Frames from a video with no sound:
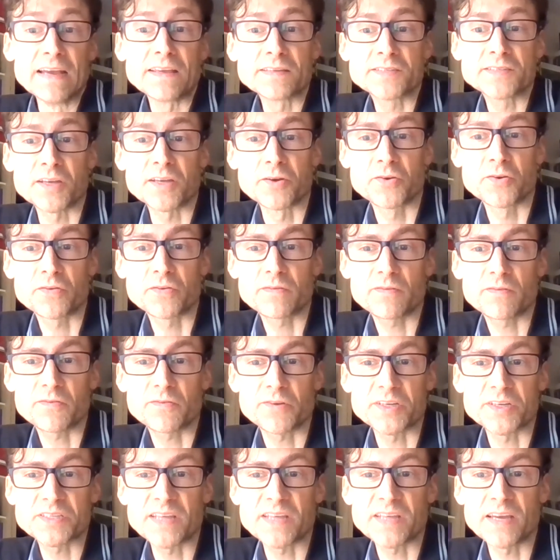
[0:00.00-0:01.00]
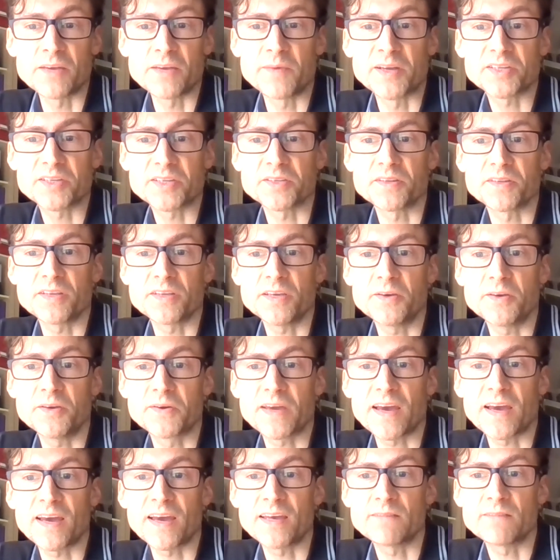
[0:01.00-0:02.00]
so Chris, there you mentioned the
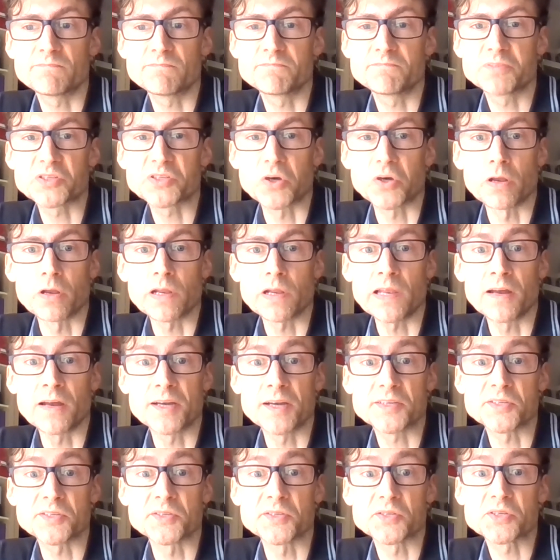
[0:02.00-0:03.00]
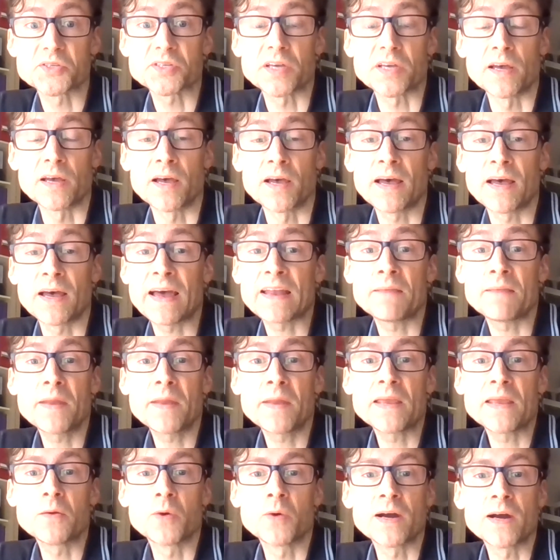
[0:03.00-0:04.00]
UK scholarly license, and in
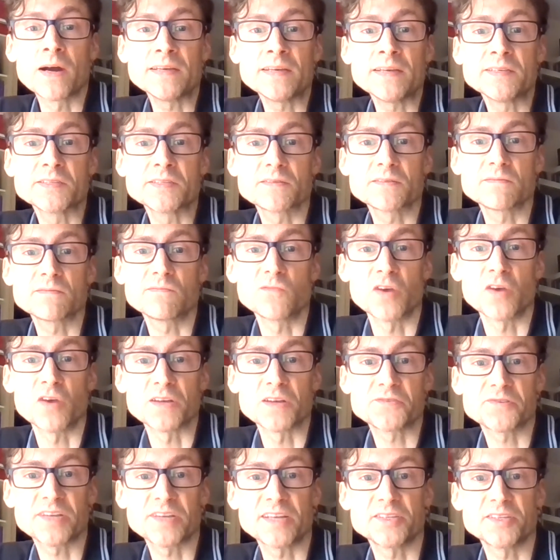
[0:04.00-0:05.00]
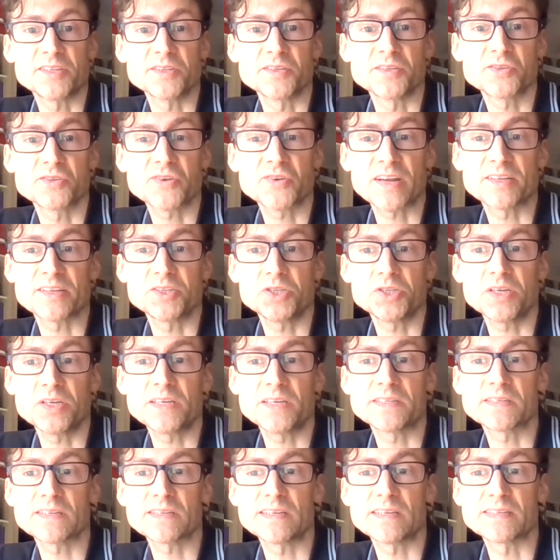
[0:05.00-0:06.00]
many ways, rights retention strategy
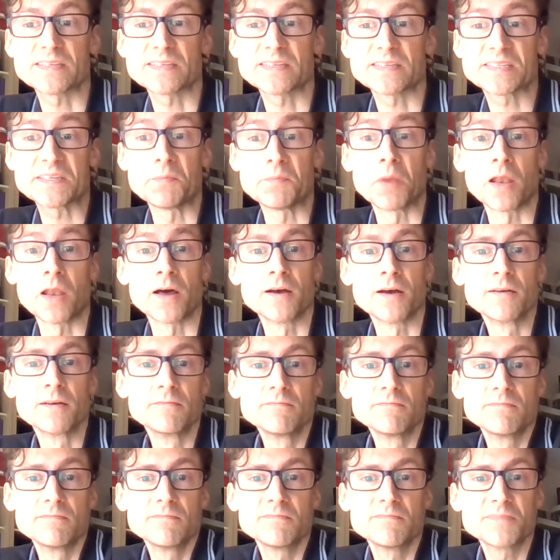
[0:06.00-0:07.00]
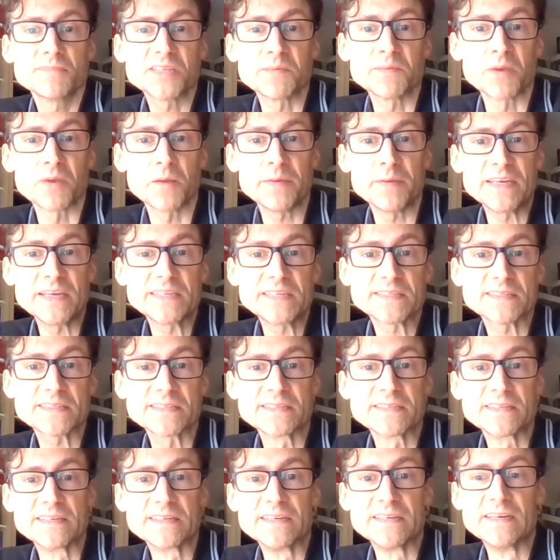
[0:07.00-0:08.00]
is a similar beast,
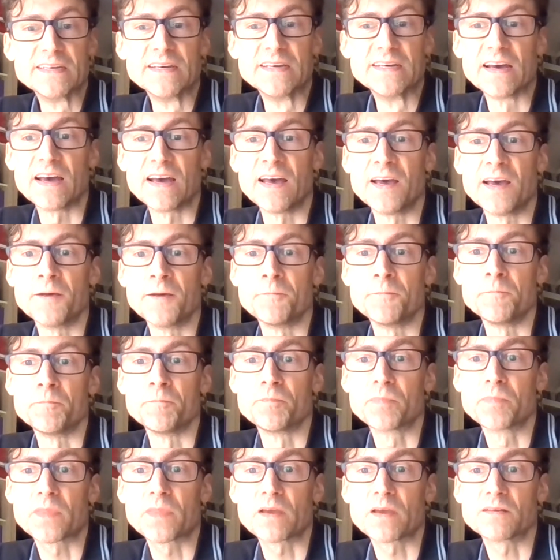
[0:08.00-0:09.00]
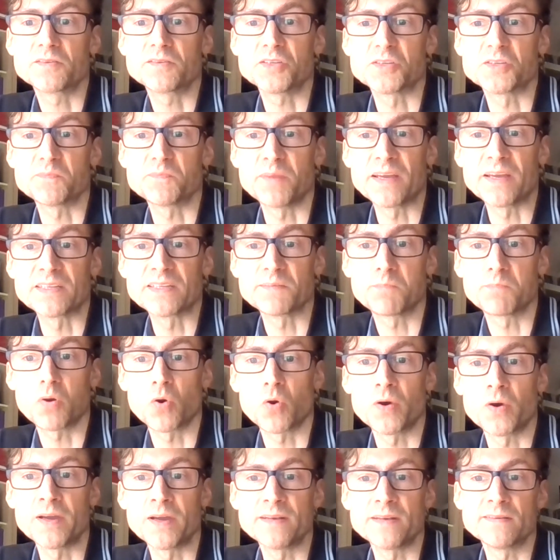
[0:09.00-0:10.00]
just being
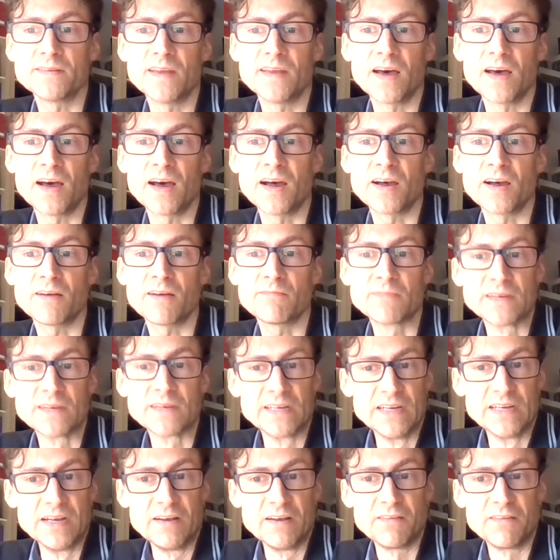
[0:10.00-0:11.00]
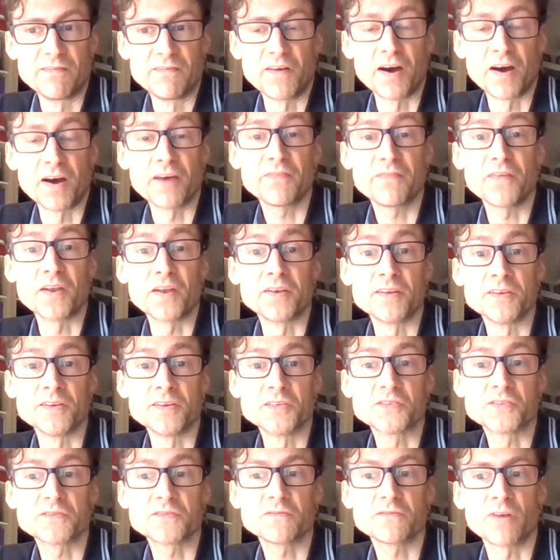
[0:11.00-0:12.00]
deployed via
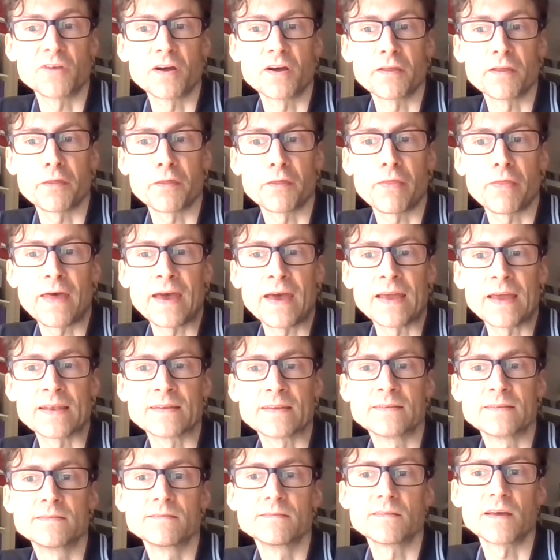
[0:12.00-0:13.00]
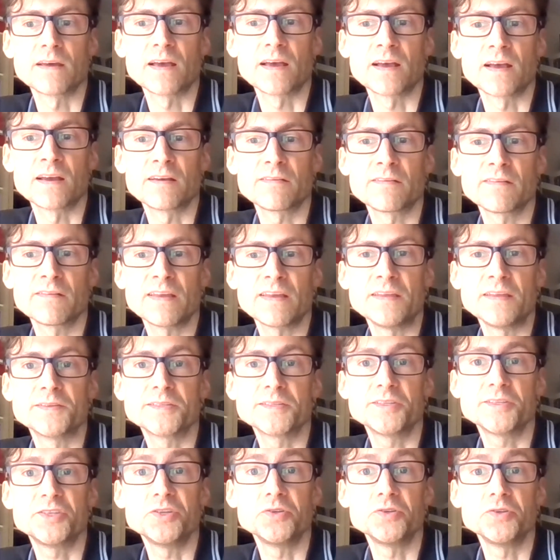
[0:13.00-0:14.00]
funders rather than
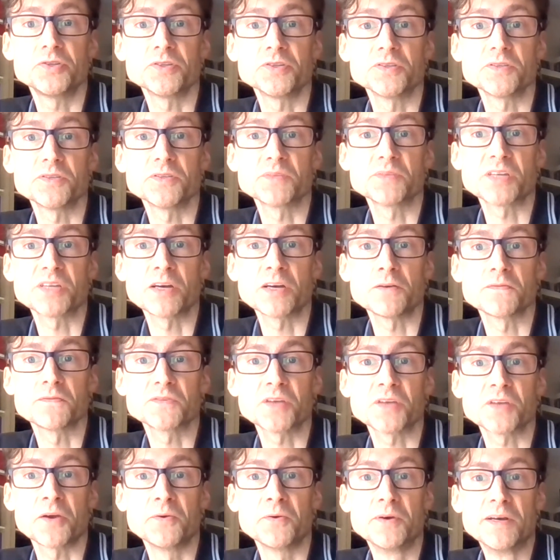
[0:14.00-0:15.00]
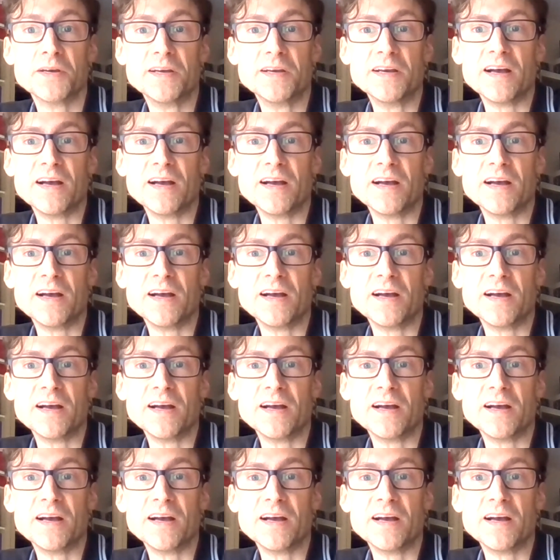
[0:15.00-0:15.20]
institutions themselves. So